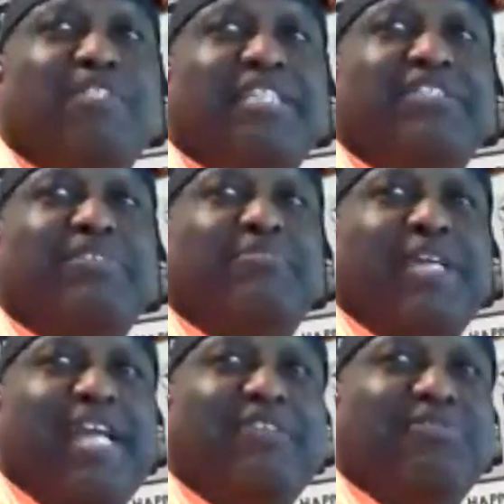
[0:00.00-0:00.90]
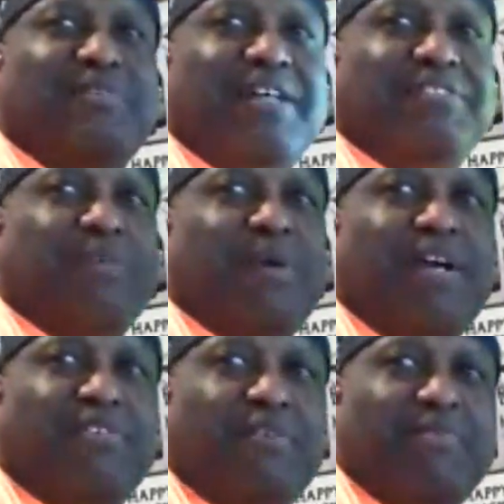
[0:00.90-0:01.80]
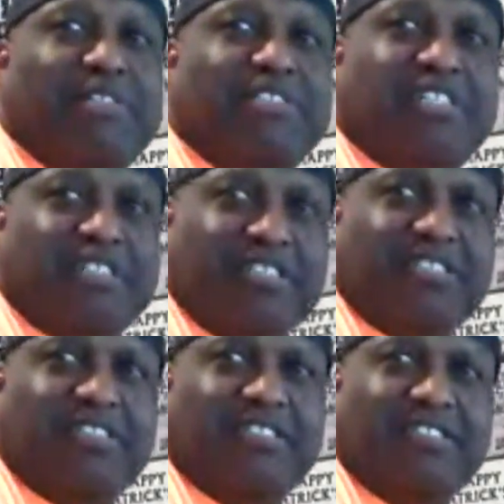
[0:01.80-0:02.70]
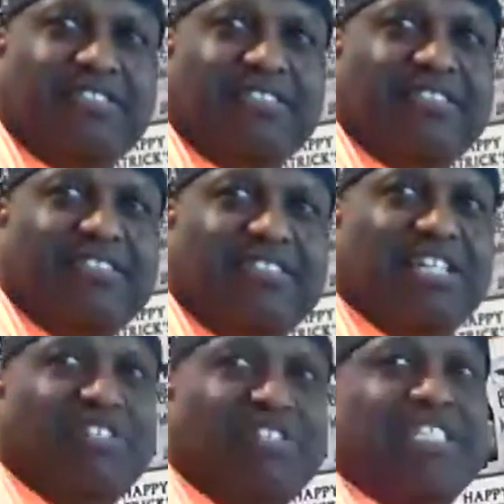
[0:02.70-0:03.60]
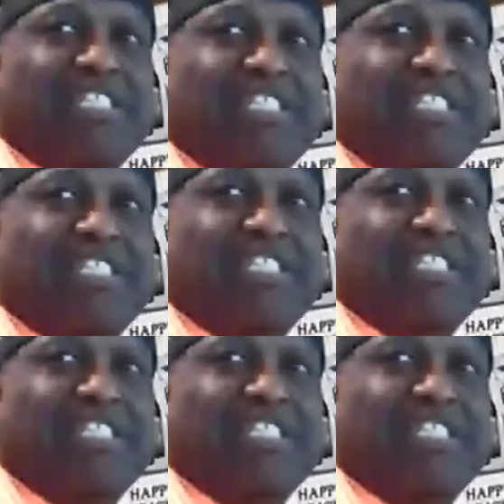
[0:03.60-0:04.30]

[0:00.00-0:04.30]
Eastern PA. That's outside where I grew up in New Jersey. Let me see. Other side of the state.